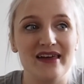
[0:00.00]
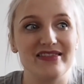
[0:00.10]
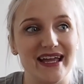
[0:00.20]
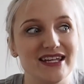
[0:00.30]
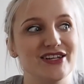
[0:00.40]

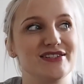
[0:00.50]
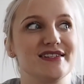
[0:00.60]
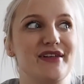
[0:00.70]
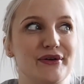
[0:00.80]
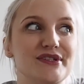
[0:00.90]
thank you
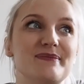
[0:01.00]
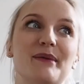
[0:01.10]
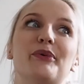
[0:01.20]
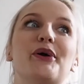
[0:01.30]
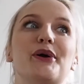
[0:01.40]
to those
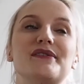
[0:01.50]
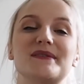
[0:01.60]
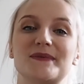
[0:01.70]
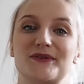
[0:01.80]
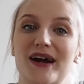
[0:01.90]
people who have
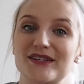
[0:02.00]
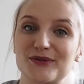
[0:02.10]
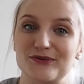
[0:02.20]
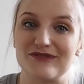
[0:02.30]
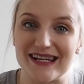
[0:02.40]
subscribed
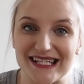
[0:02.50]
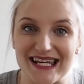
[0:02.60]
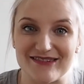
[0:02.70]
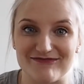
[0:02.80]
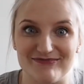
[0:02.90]

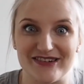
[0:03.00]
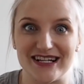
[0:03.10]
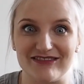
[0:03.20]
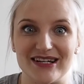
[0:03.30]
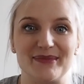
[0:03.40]
already. It
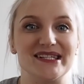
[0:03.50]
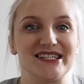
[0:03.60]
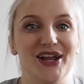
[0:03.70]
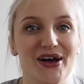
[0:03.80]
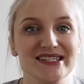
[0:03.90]
really, really means
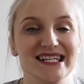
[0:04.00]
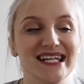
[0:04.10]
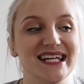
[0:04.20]
a lot.